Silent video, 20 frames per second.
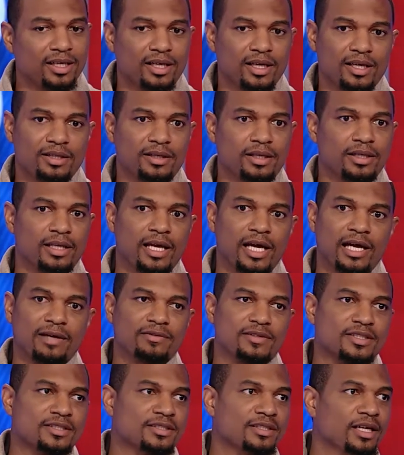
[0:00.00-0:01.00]
and then they have
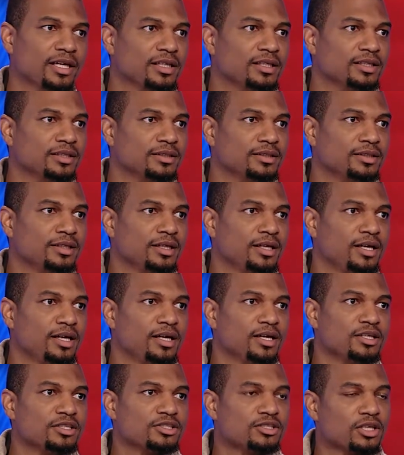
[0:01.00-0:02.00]
to study.
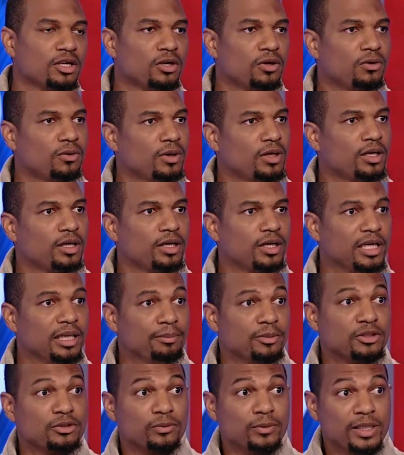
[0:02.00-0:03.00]
So in
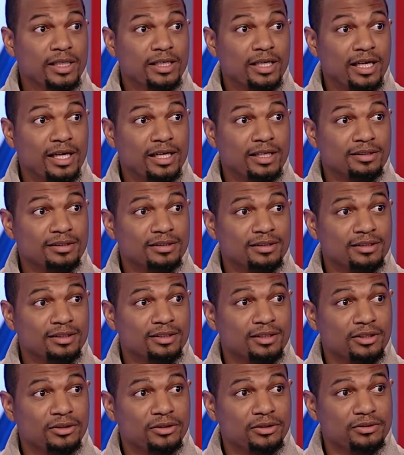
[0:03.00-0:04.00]
between that, you
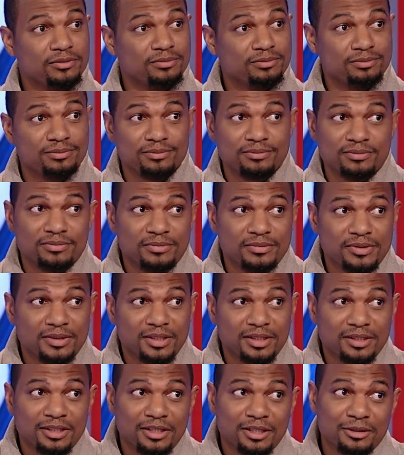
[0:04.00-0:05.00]
know, you
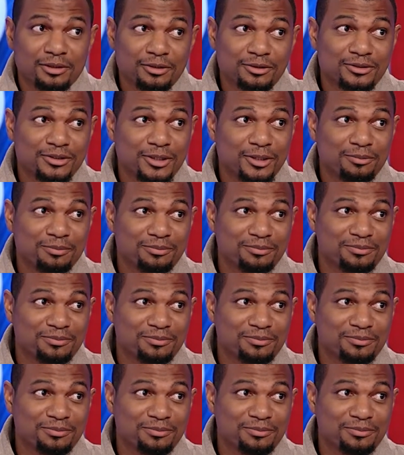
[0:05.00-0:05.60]
get a little something.